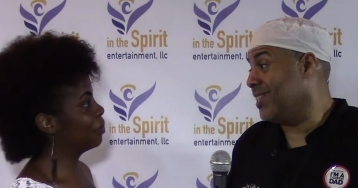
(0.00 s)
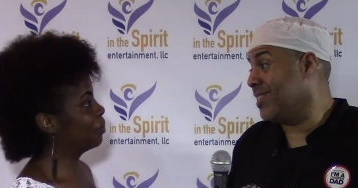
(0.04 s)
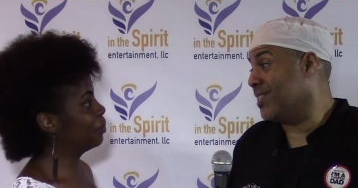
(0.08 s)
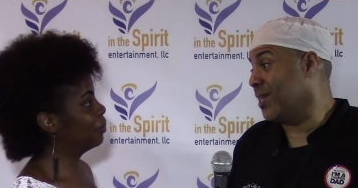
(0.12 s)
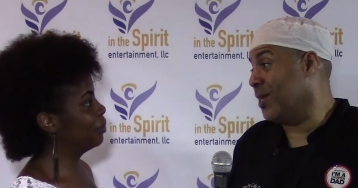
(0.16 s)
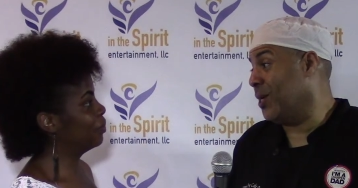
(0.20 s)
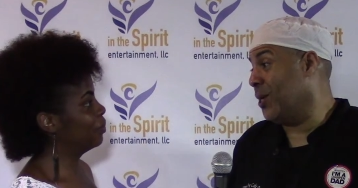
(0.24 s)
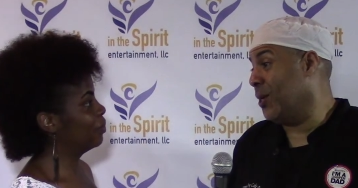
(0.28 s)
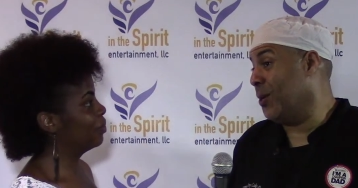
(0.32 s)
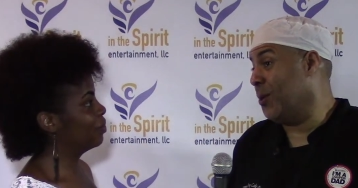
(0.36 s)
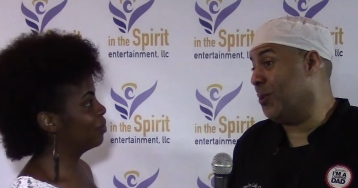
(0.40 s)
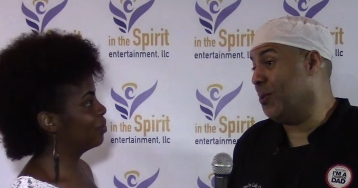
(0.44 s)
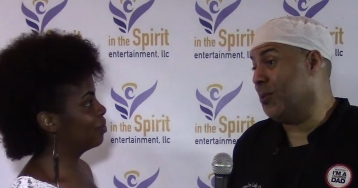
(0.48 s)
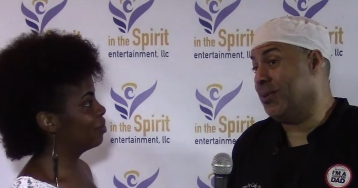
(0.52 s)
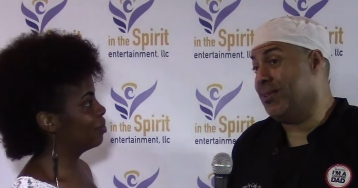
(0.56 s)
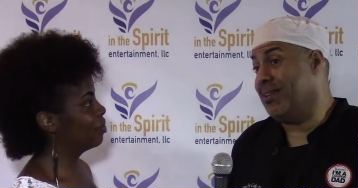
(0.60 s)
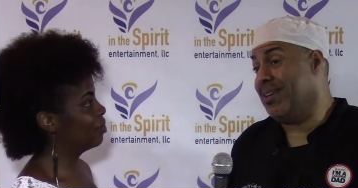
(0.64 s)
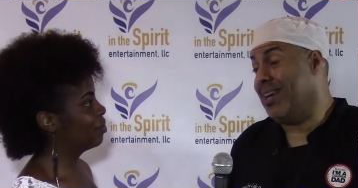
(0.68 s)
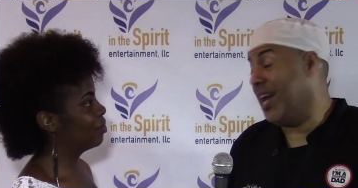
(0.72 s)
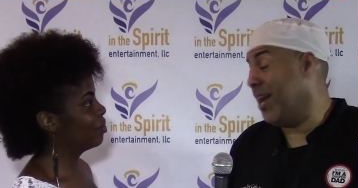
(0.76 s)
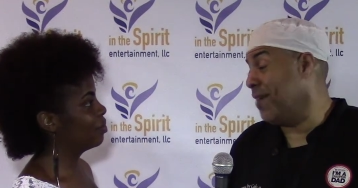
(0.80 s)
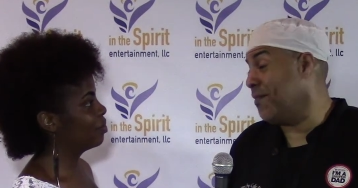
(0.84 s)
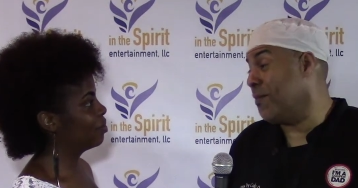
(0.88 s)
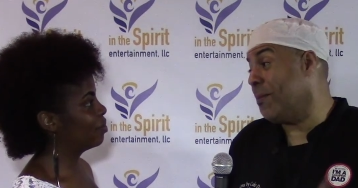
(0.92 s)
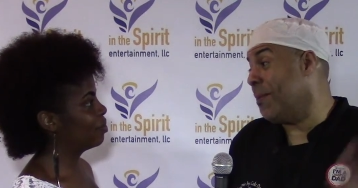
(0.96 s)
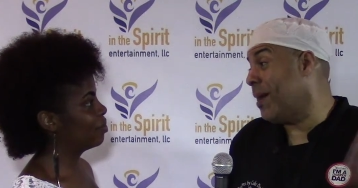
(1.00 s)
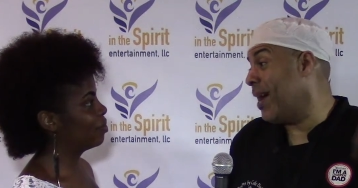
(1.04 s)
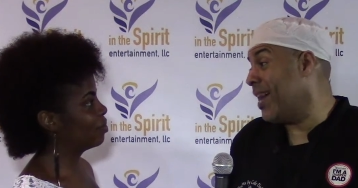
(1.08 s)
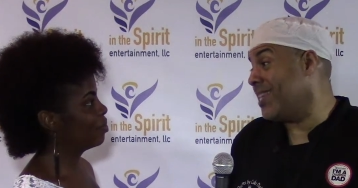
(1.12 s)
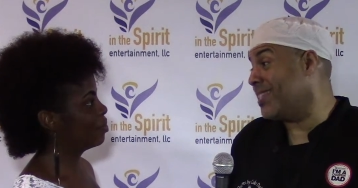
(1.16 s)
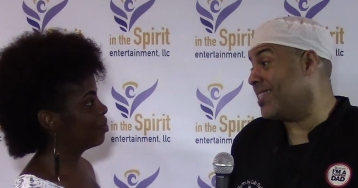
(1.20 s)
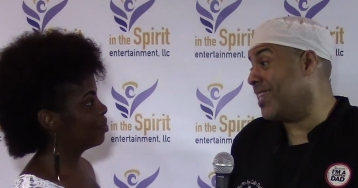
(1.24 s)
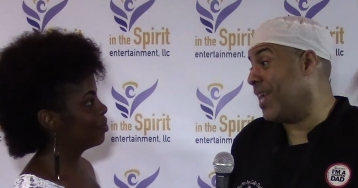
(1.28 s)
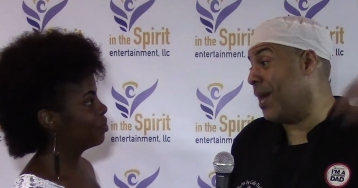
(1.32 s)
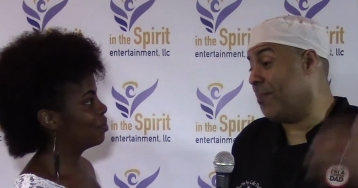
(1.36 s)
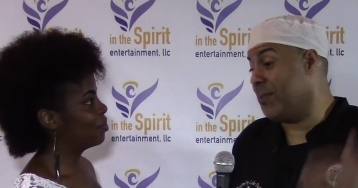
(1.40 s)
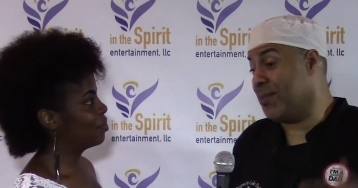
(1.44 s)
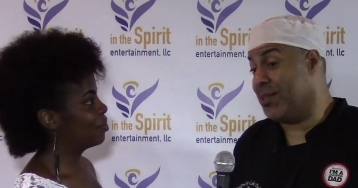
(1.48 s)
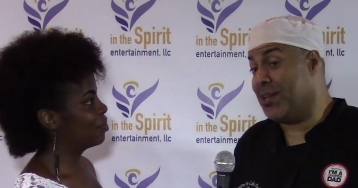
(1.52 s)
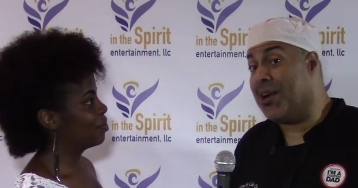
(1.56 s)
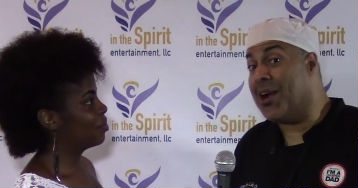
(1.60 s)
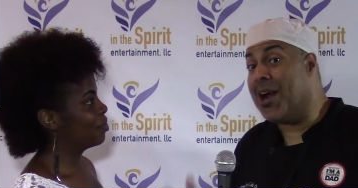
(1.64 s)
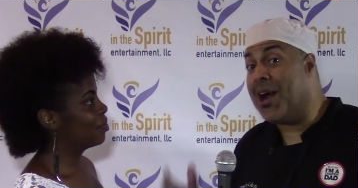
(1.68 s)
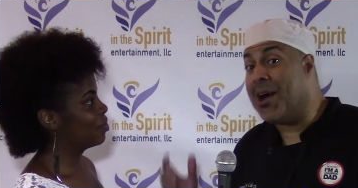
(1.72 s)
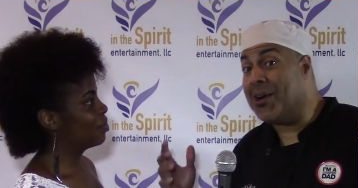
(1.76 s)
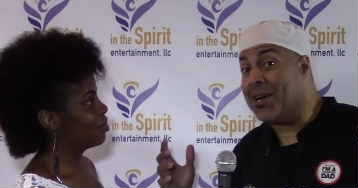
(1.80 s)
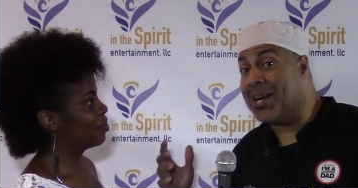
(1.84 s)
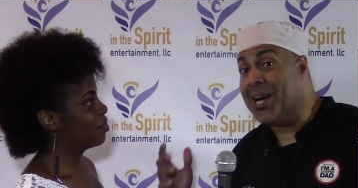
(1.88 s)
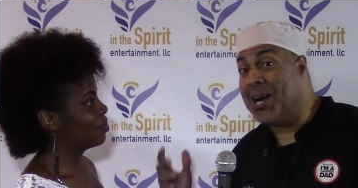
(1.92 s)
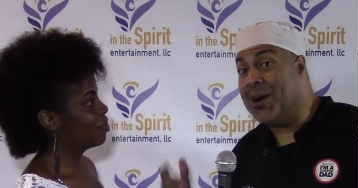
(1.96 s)
Speaker 1: so everybody's happy. They're
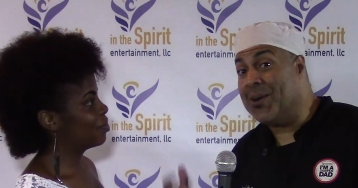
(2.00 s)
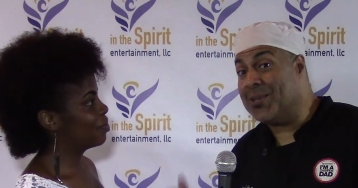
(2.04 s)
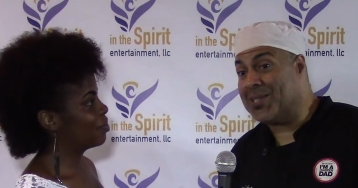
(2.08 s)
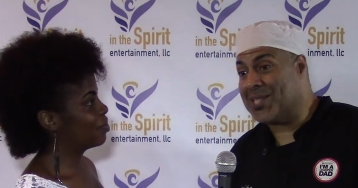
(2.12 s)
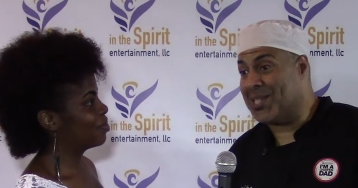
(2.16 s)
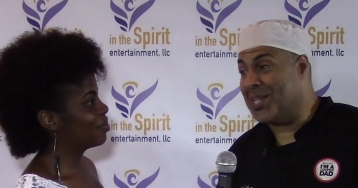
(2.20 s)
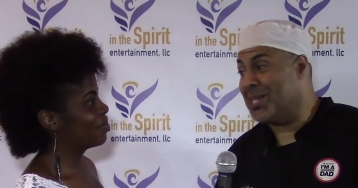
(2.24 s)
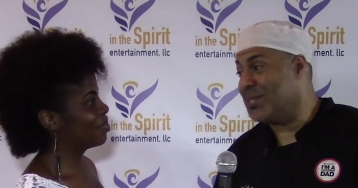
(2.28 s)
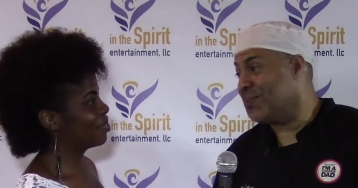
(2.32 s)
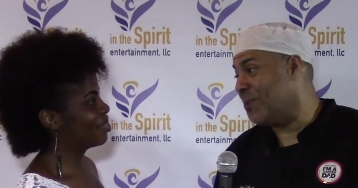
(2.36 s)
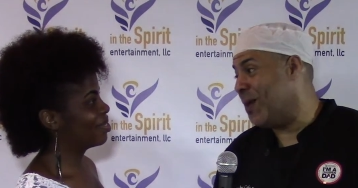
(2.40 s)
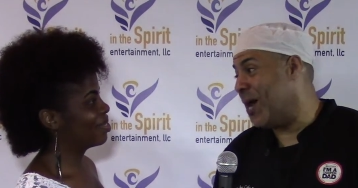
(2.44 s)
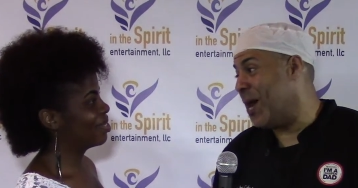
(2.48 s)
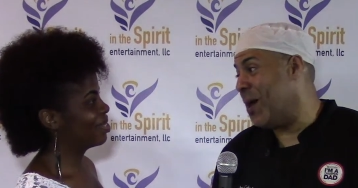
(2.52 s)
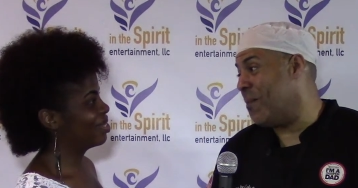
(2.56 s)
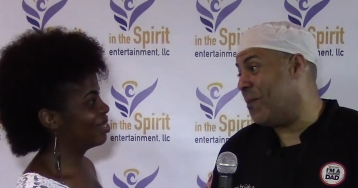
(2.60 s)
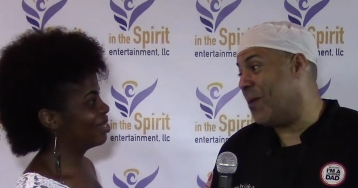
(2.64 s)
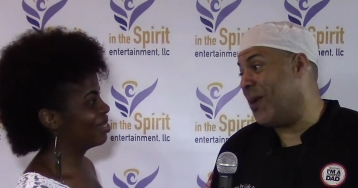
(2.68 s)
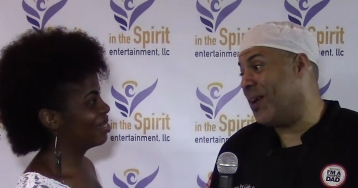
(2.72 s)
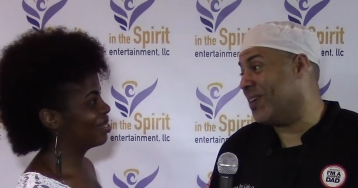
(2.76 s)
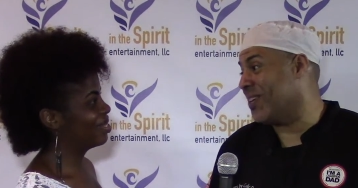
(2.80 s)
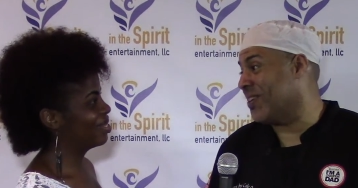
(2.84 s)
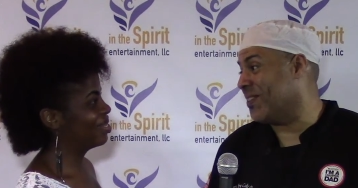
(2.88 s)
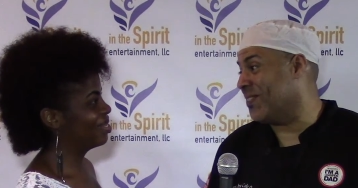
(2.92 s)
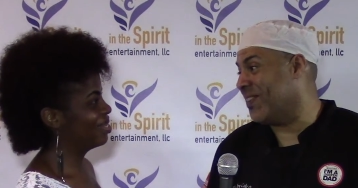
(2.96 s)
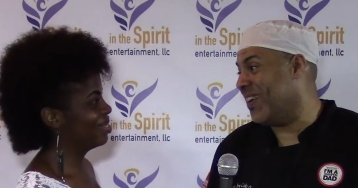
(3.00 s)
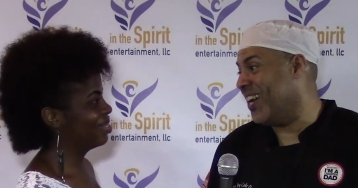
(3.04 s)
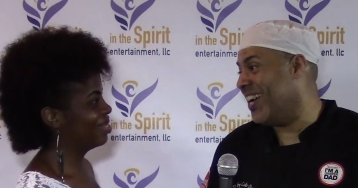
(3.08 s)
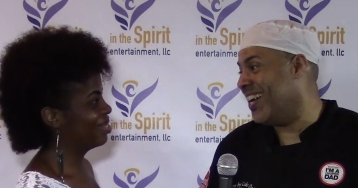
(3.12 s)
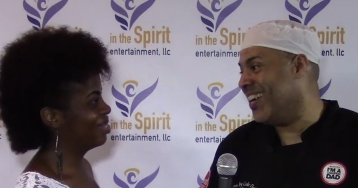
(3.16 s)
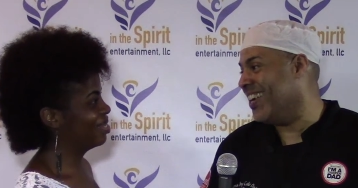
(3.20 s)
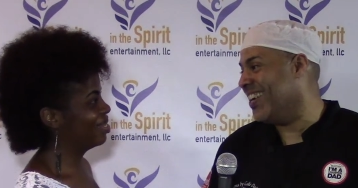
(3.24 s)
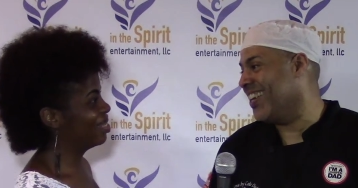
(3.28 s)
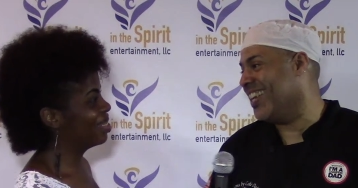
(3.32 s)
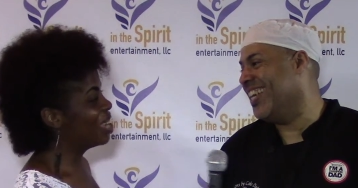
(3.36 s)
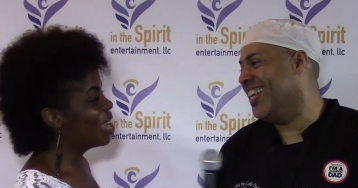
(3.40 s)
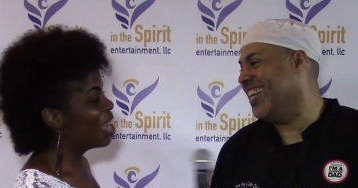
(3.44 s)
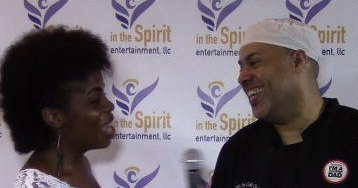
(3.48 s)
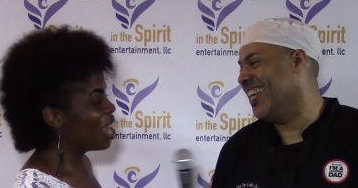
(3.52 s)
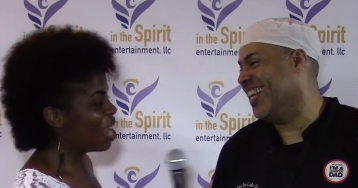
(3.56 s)
all gone, so that's why I'm walking around.